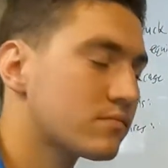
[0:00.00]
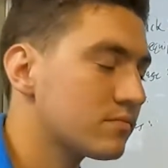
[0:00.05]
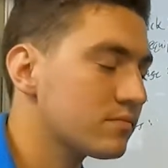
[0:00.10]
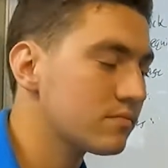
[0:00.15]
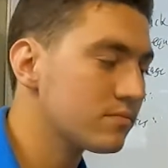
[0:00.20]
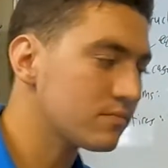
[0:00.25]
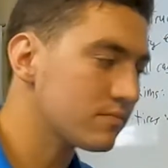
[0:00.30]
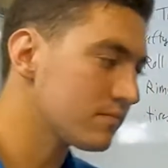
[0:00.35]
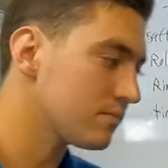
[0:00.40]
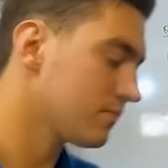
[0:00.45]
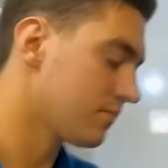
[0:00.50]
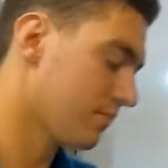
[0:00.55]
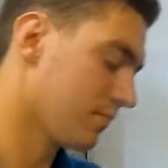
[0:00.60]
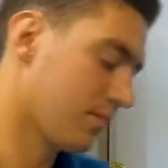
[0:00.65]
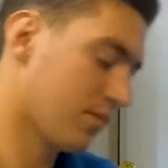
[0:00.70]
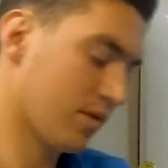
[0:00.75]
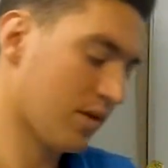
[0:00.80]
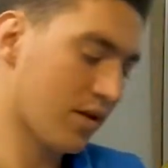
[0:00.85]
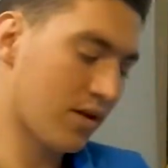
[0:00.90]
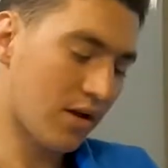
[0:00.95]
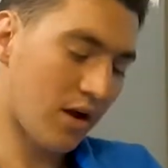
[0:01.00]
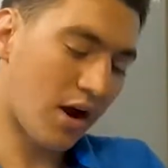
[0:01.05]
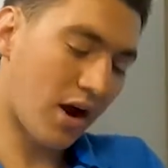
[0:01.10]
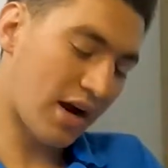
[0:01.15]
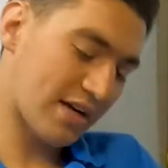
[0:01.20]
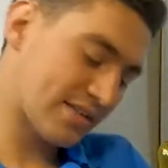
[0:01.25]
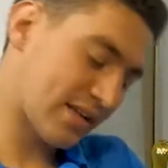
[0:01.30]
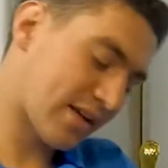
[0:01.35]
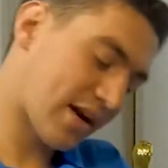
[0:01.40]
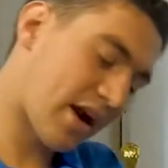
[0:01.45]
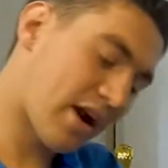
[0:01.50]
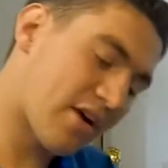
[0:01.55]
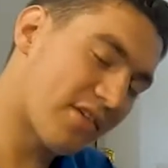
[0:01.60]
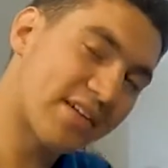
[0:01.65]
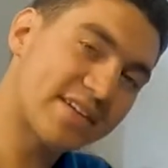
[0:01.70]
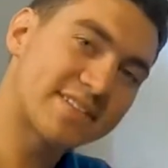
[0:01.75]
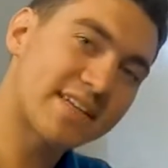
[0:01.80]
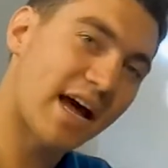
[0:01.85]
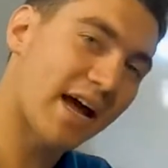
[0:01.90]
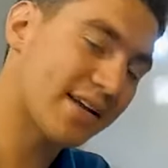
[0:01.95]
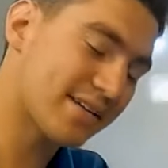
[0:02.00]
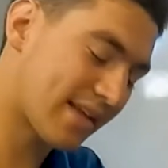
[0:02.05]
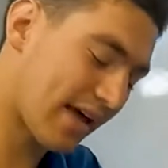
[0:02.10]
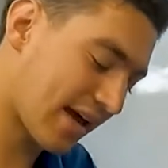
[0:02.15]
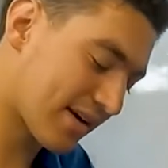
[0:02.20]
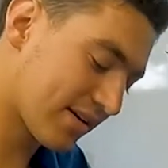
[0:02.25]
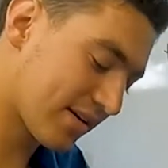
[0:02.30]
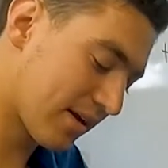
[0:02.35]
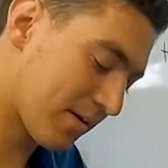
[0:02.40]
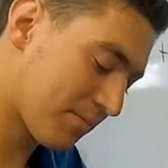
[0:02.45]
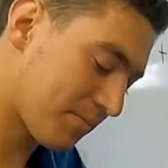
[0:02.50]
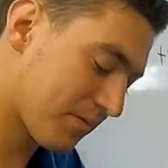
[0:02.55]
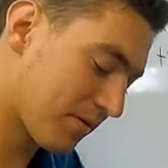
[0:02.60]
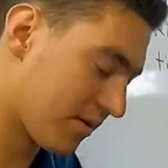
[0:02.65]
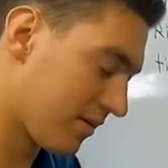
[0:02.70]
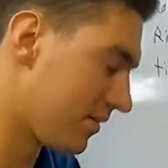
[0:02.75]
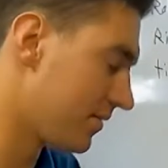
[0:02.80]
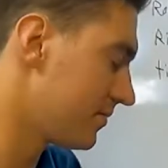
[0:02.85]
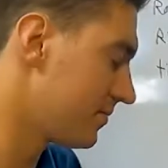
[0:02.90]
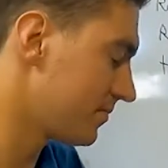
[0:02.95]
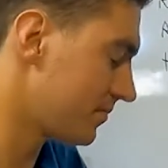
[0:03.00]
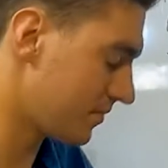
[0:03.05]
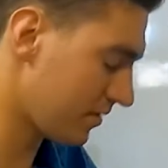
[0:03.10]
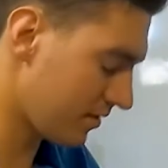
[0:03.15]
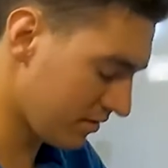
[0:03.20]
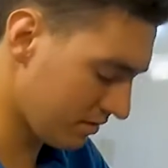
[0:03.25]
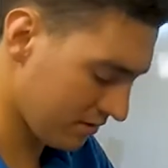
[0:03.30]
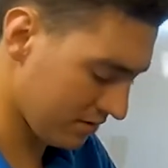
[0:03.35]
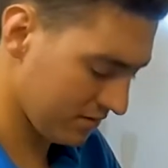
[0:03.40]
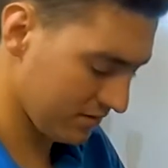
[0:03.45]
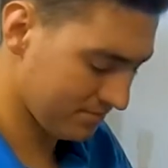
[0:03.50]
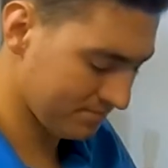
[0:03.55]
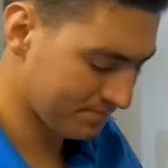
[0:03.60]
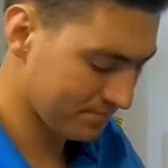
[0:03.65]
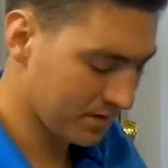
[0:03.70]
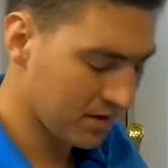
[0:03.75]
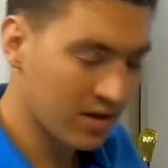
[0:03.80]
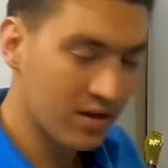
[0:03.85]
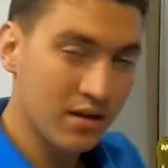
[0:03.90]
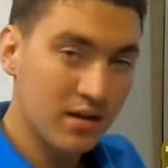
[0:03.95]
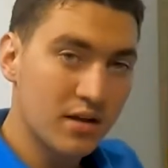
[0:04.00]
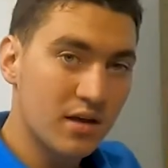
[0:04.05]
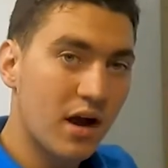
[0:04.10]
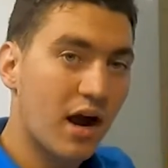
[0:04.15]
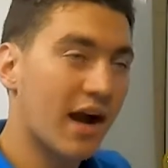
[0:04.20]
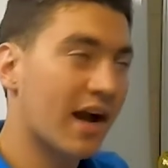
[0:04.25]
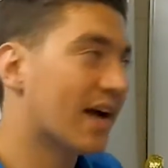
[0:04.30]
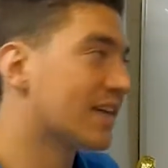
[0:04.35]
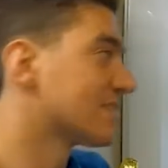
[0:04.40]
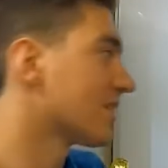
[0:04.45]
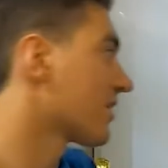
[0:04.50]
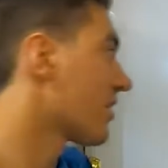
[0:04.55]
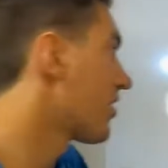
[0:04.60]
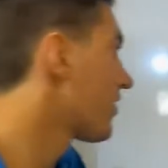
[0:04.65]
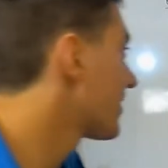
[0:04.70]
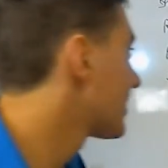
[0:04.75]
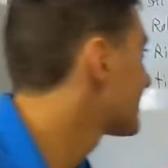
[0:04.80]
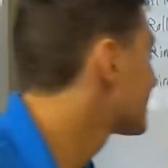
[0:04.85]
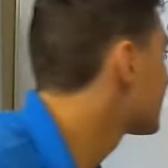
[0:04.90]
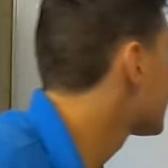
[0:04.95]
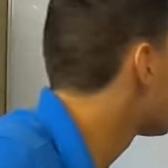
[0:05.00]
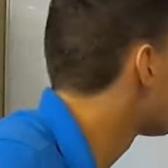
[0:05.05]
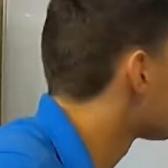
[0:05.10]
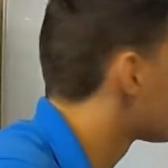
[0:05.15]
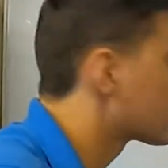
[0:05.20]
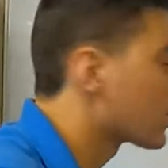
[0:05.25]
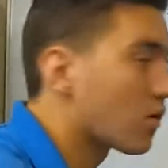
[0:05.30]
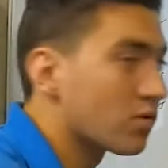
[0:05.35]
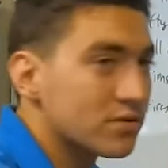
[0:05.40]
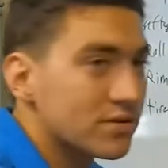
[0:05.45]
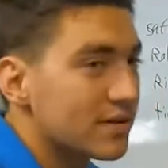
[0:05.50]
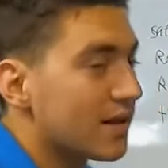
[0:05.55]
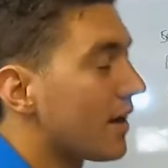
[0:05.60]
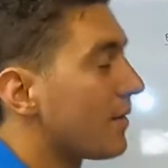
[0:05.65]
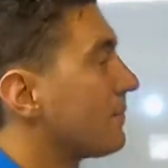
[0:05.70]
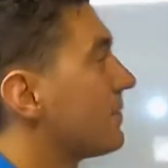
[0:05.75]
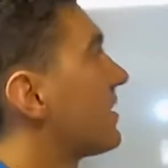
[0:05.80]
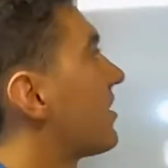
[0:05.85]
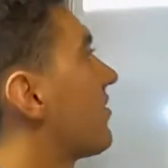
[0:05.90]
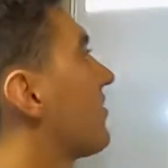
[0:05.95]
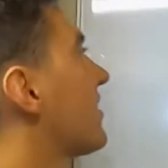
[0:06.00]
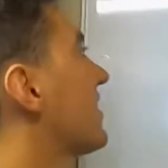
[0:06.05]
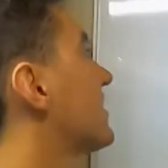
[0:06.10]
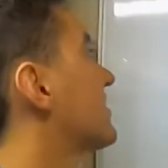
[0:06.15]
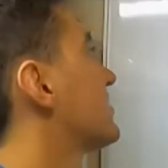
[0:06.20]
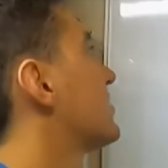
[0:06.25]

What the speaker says: Alright, so I got everything titled up. Alright guys, so I got everything like totaled up and everything.